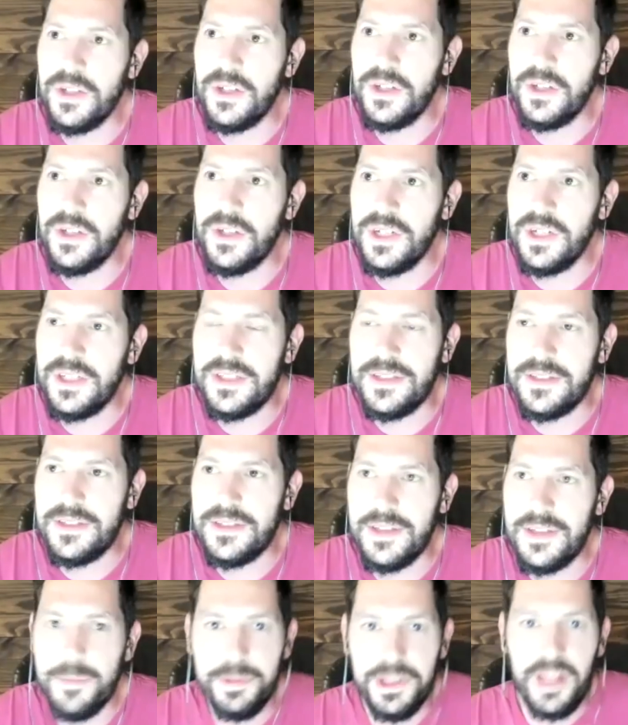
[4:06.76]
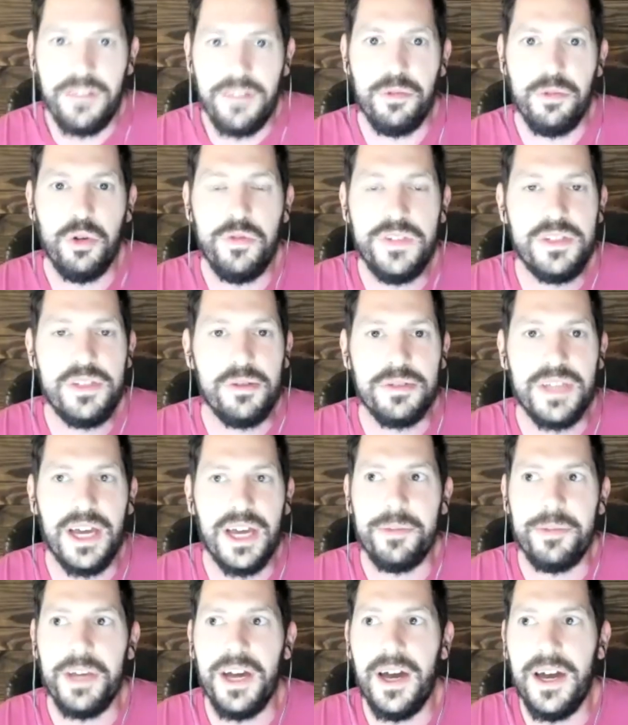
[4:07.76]
it's a beloved movie, so it's got
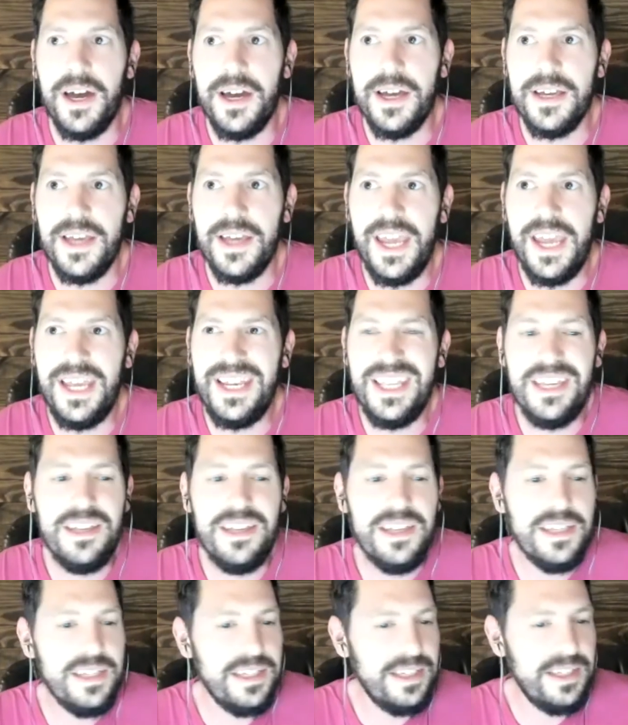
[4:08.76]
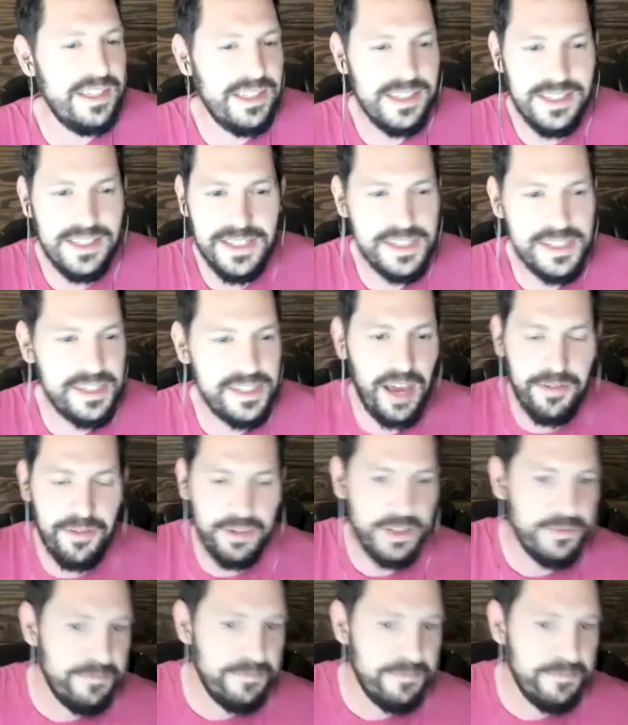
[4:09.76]
to be high. eighty-seven.